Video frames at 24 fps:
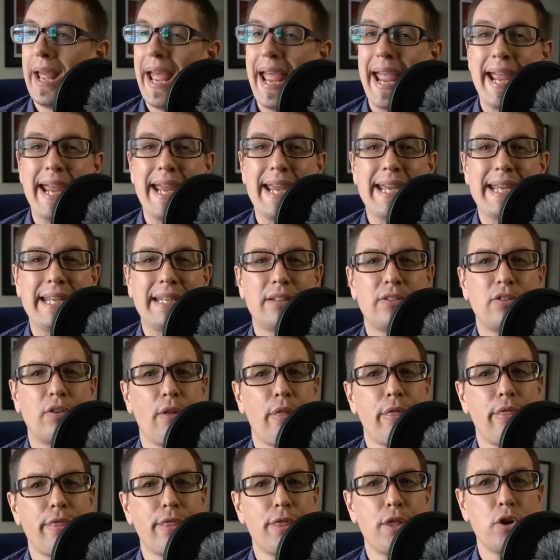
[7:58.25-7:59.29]

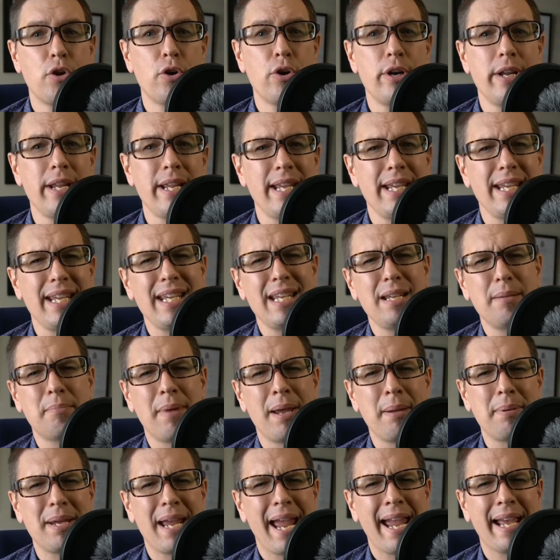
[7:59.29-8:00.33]
8:30,
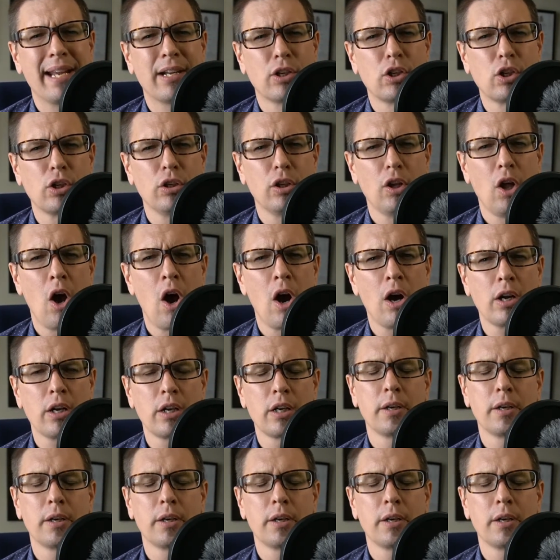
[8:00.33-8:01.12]
maybe 8 o'clock,